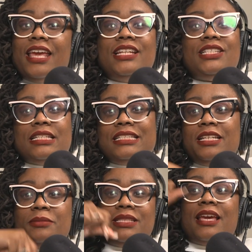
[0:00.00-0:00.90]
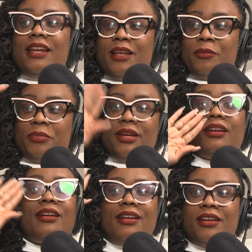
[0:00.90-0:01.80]
It just keeps getting
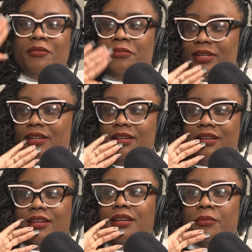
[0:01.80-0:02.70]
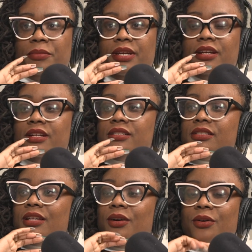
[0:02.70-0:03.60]
bigger and bigger and bigger.
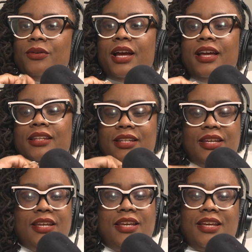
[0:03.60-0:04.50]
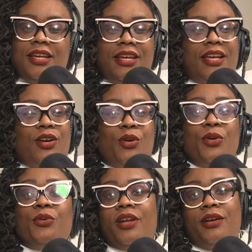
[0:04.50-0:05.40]
So
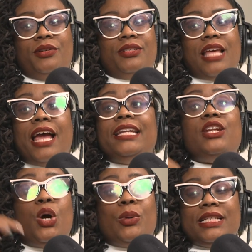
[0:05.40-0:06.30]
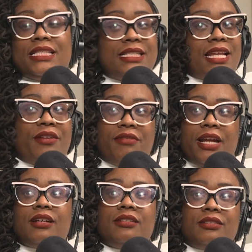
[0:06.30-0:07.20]
who knows? I know it's in
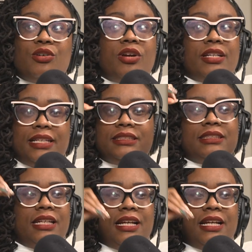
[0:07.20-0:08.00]
direct correlation and